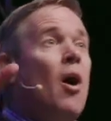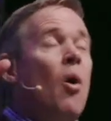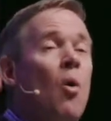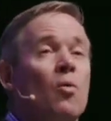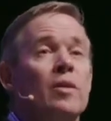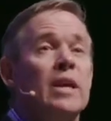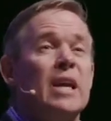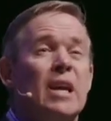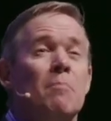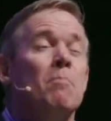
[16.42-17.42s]

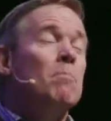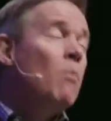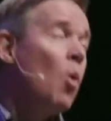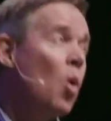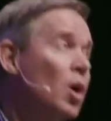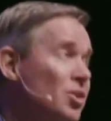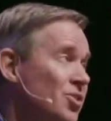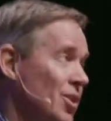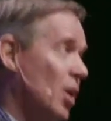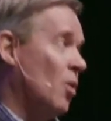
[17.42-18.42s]
only more
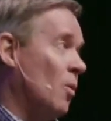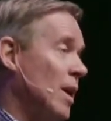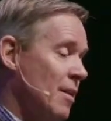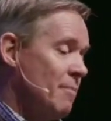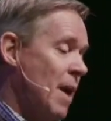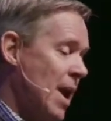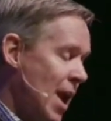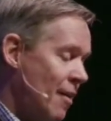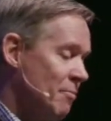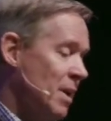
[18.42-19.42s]
so it may
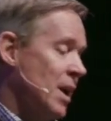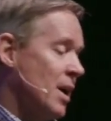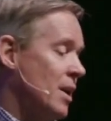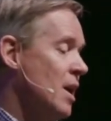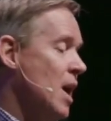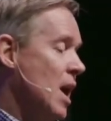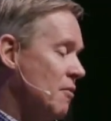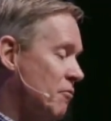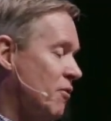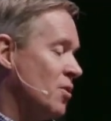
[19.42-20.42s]
have been in
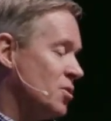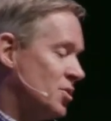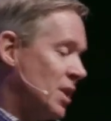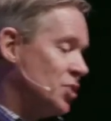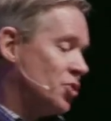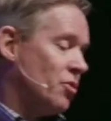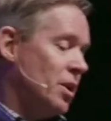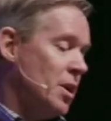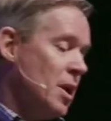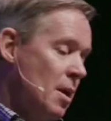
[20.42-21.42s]
first
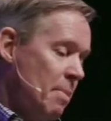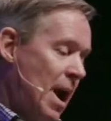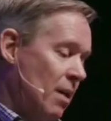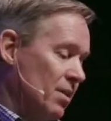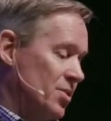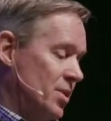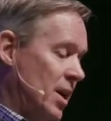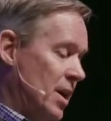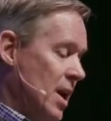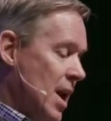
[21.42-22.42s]
century
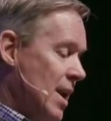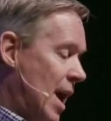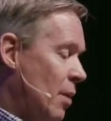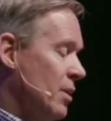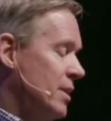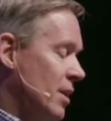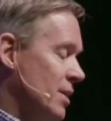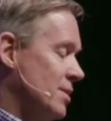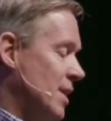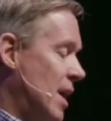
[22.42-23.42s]
Palestine. And I would dare to
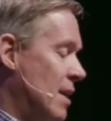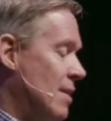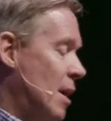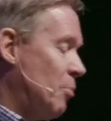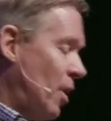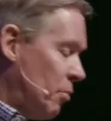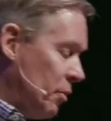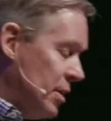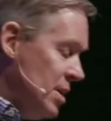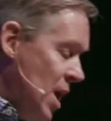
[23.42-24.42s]
say that
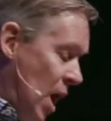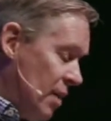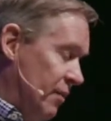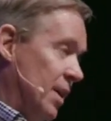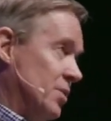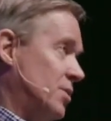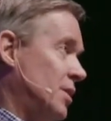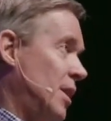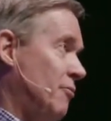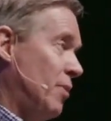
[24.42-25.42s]
probably none of us,
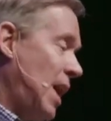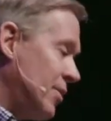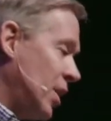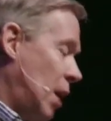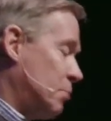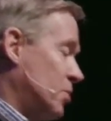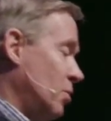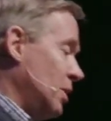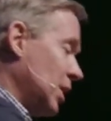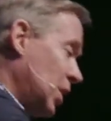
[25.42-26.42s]
if we had the
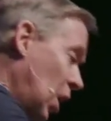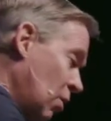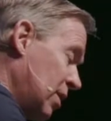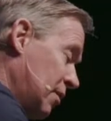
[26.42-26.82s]
opportunity to go to the